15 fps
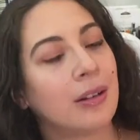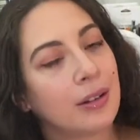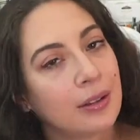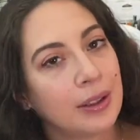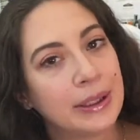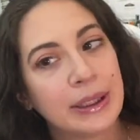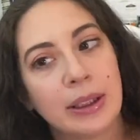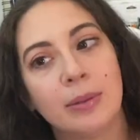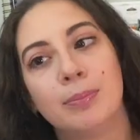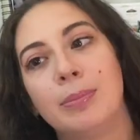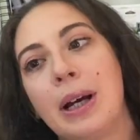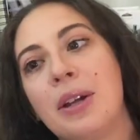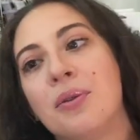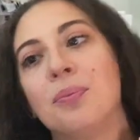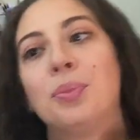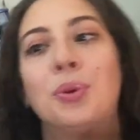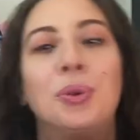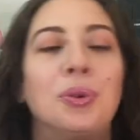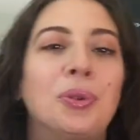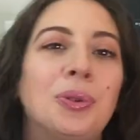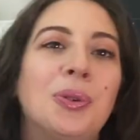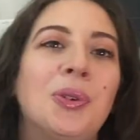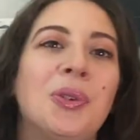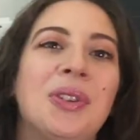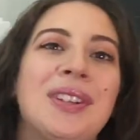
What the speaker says: earlier by the pool.